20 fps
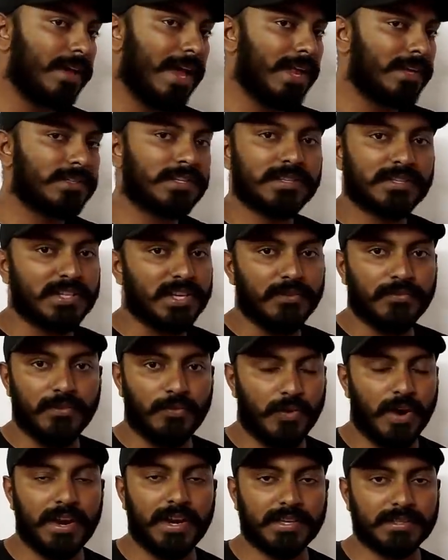I'll just give you
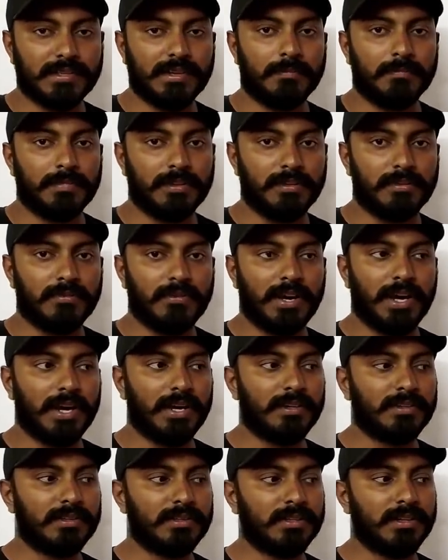one example,
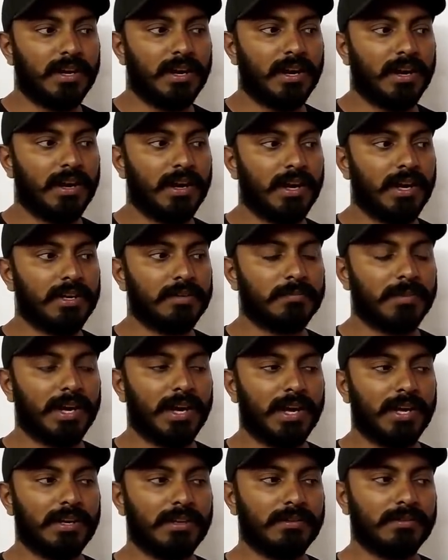right? In
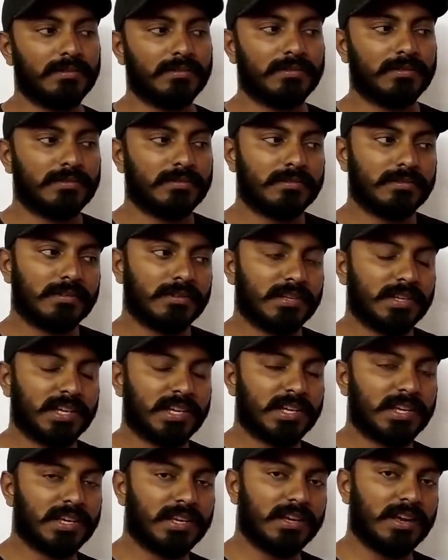my
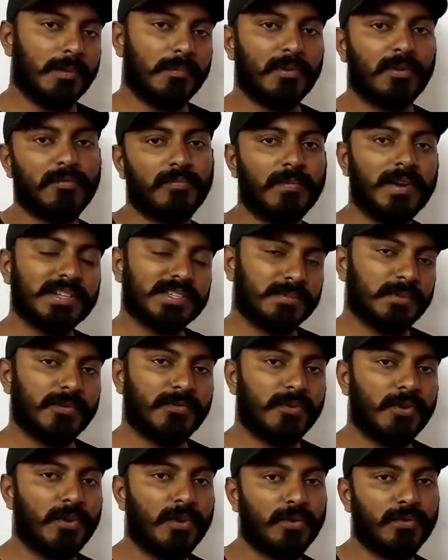couple of months
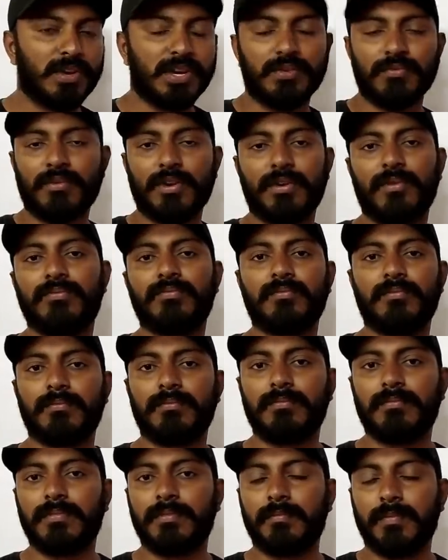before, in one of
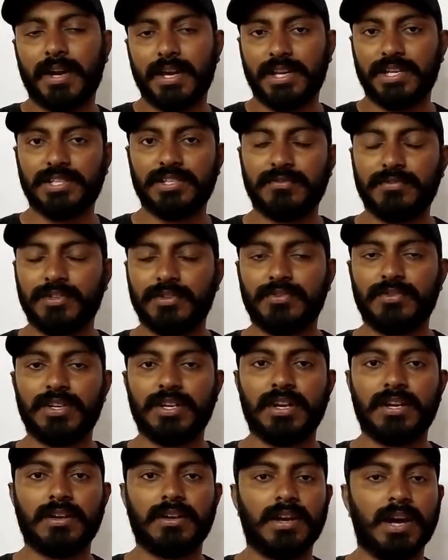my interview,
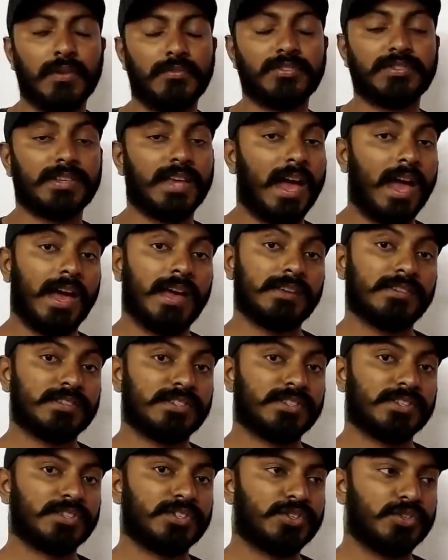I was
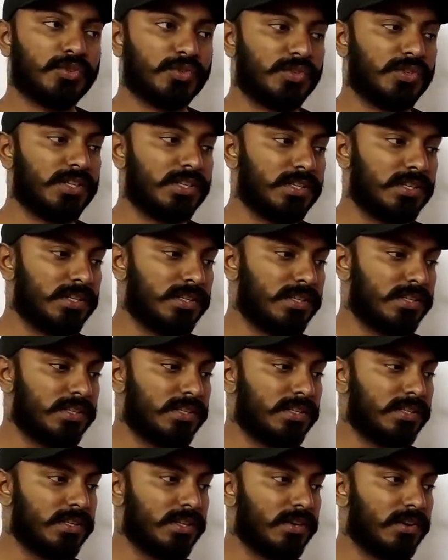asked to,
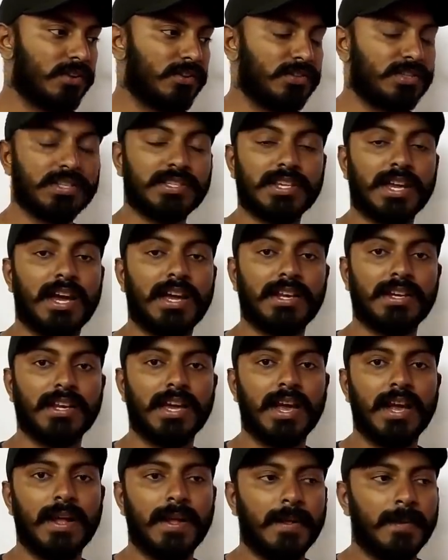you know, design
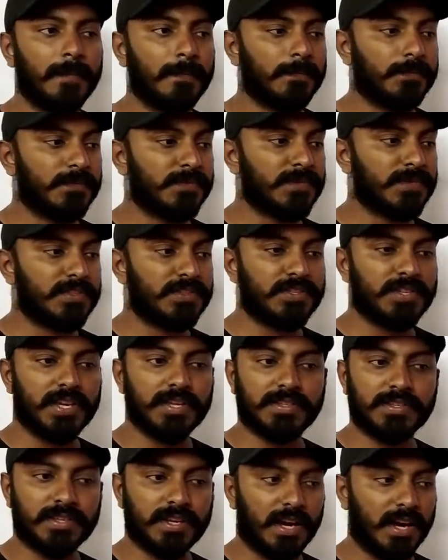
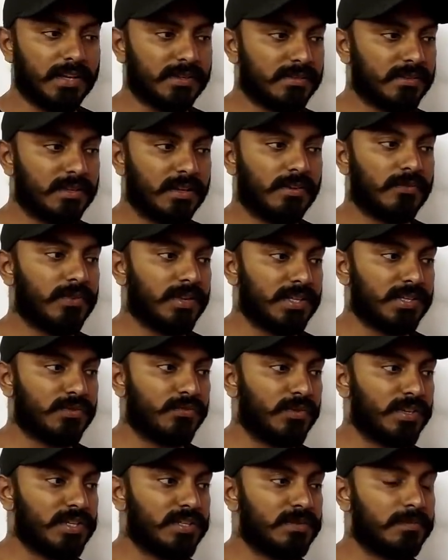just a service
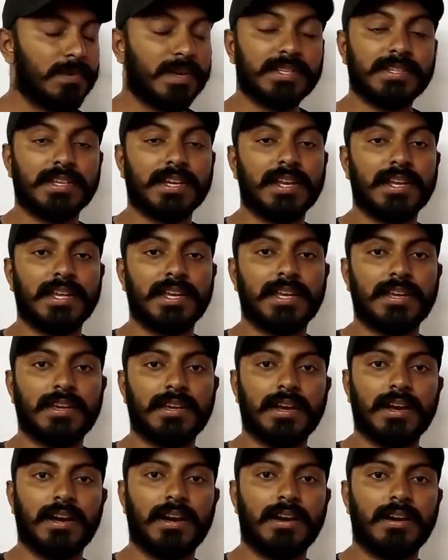which
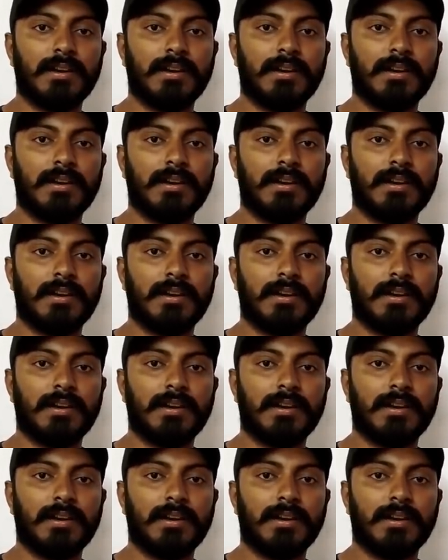basically